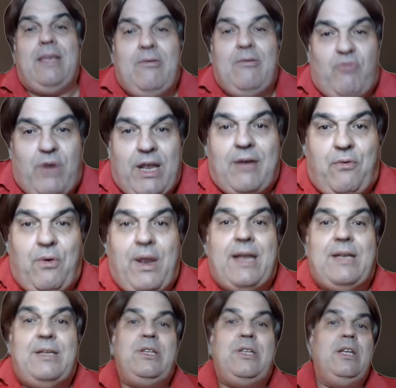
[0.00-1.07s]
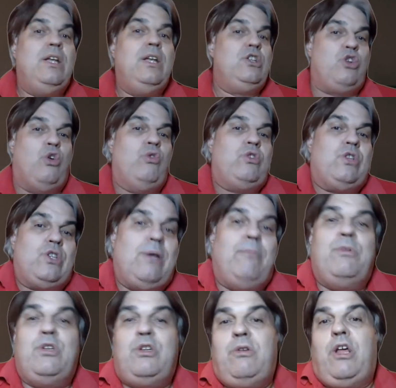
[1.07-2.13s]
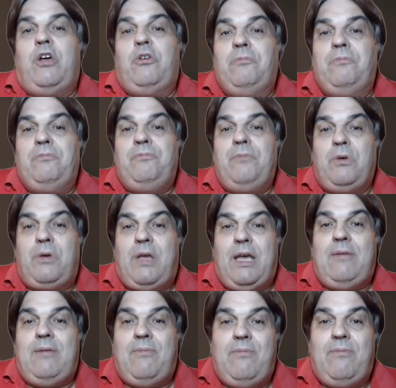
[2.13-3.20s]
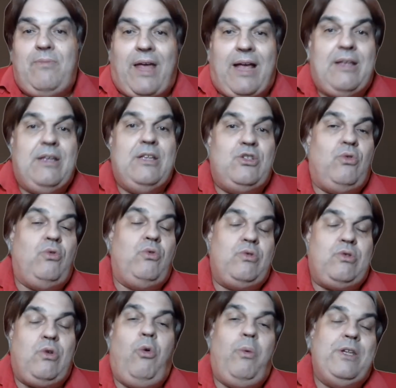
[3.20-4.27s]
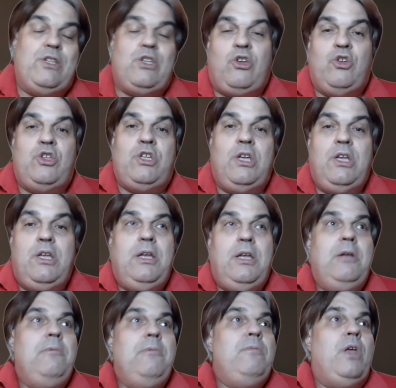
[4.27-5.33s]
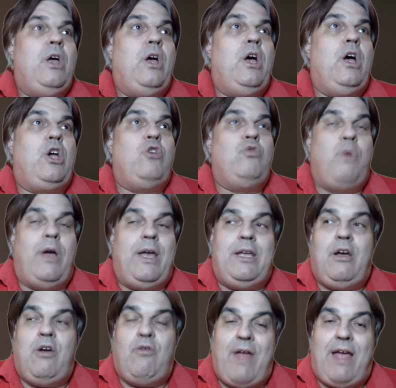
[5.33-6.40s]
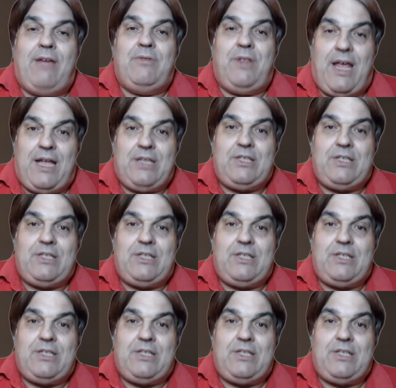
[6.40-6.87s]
Ring a friend. Talk to someone you know. Okay? That is always a good way around that.